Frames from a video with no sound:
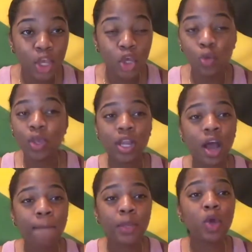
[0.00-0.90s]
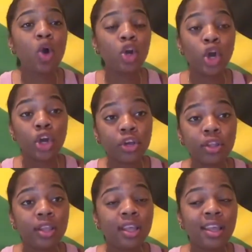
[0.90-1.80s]
You cannot be on earth
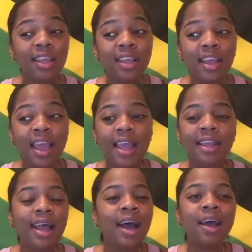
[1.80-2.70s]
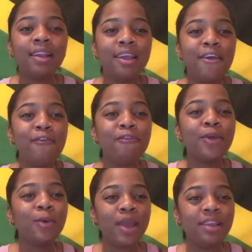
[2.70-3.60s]
and not
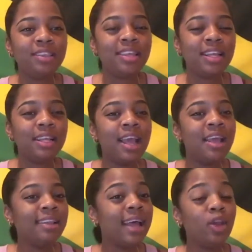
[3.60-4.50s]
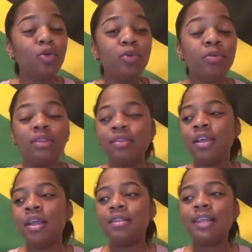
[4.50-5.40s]
feel anything.
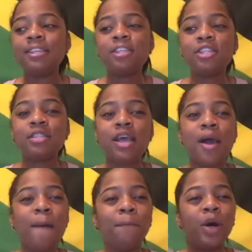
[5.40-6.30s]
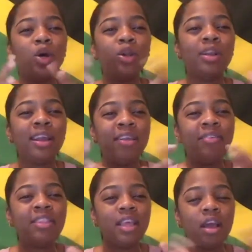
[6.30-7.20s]
That's just bottling
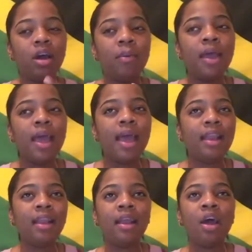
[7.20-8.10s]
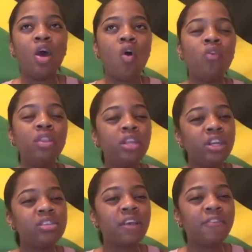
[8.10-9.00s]
everything up. And over the
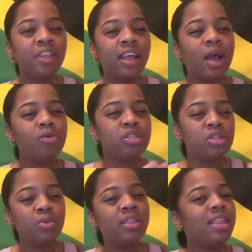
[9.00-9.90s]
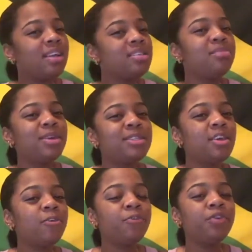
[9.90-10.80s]
years, I feel like I was doing that to
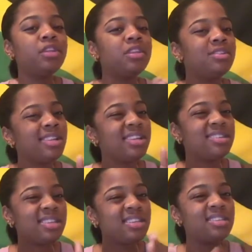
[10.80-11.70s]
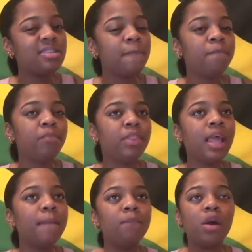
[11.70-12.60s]
myself in a sense,
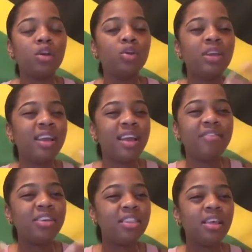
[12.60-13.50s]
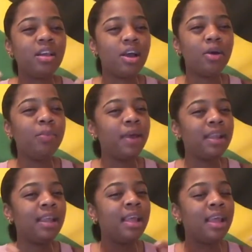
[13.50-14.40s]
like bottling everything up,
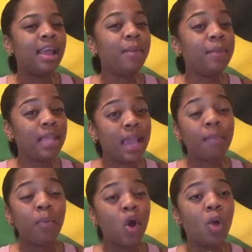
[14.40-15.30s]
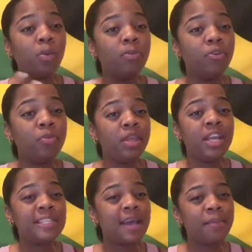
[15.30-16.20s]
and it became a problem for
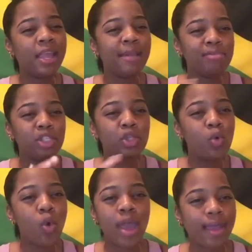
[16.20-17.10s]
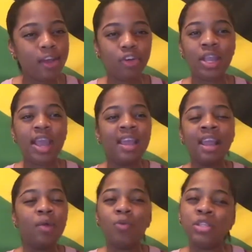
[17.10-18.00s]
because I became so angry, and
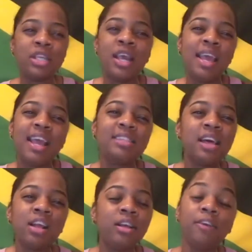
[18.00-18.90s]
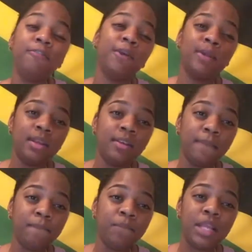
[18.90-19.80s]
it's not a good feeling.
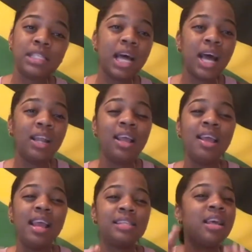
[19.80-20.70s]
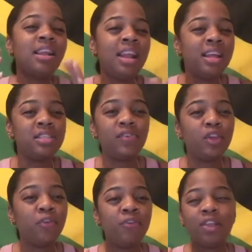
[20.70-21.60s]
It's not a nice
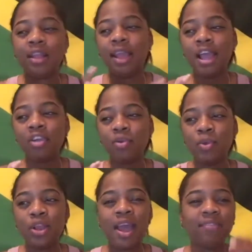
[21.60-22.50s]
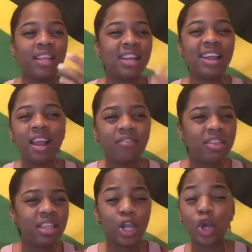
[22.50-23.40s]
feeling angry when you have to let
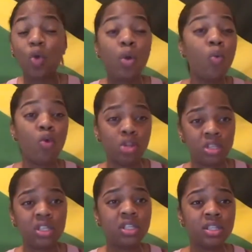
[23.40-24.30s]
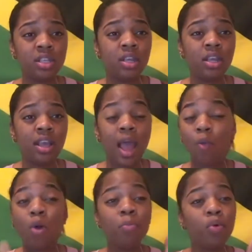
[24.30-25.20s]
everything go at once. At
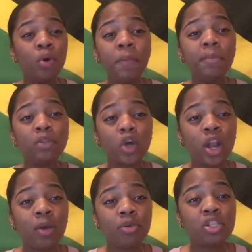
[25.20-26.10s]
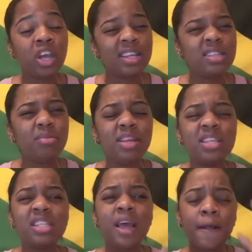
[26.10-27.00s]
one point, people thought I was crazy because